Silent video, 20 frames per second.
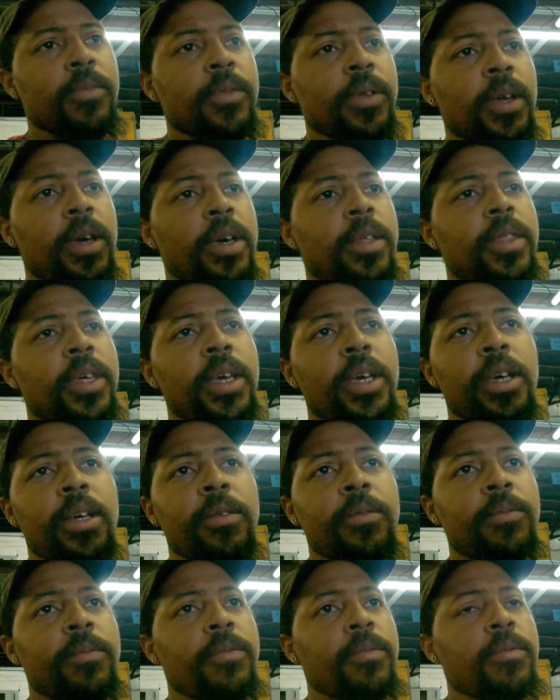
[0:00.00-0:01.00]
and
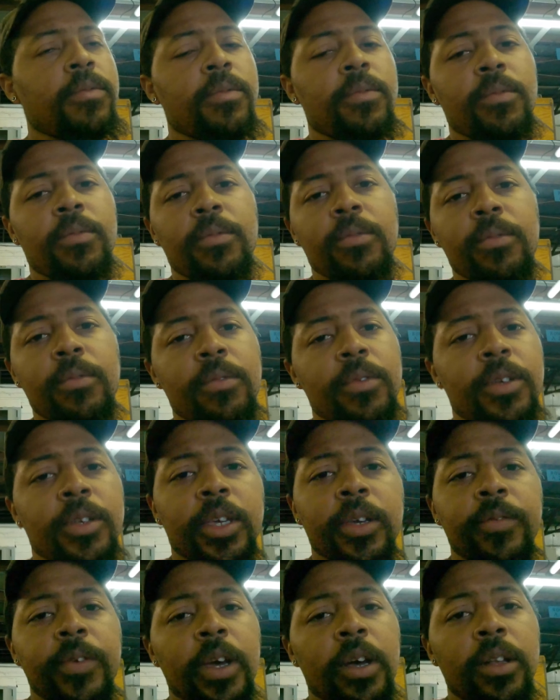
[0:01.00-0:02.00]
then just
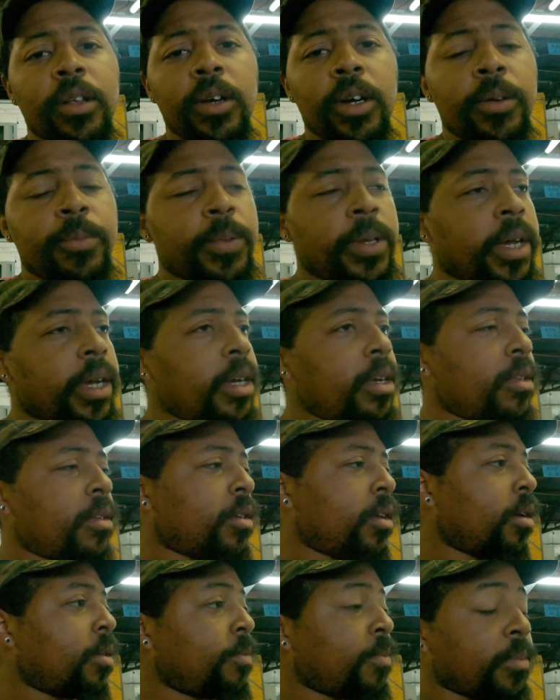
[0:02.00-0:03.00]
give y'all a little update.
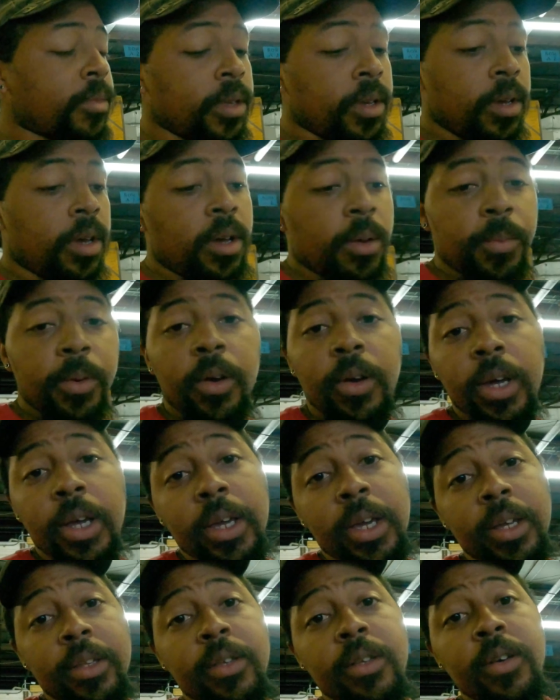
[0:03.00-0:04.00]
So I'm gonna go ahead and
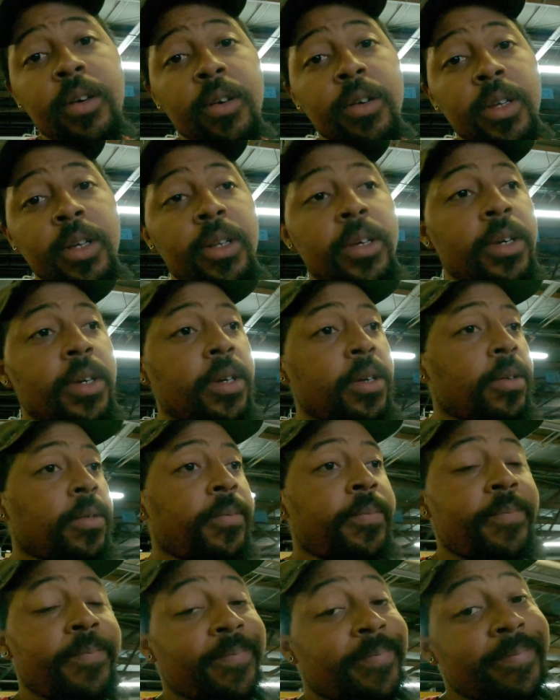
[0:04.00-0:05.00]
get started.
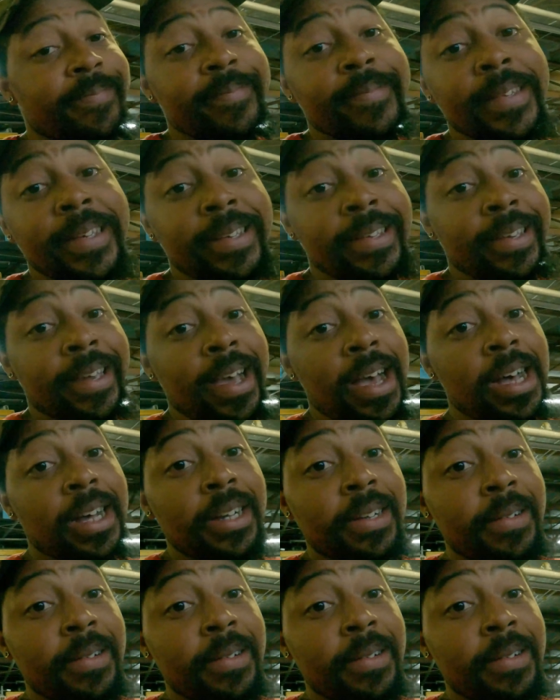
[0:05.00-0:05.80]
Yeah.